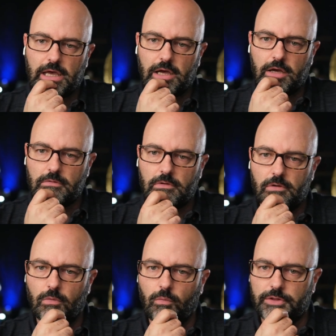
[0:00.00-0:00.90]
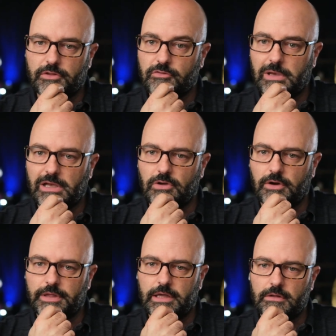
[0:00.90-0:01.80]
out what the specs
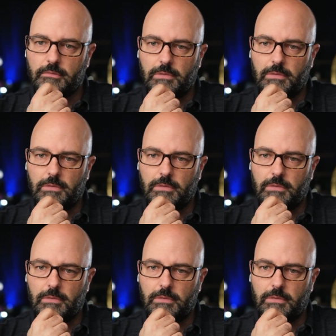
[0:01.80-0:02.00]
are then.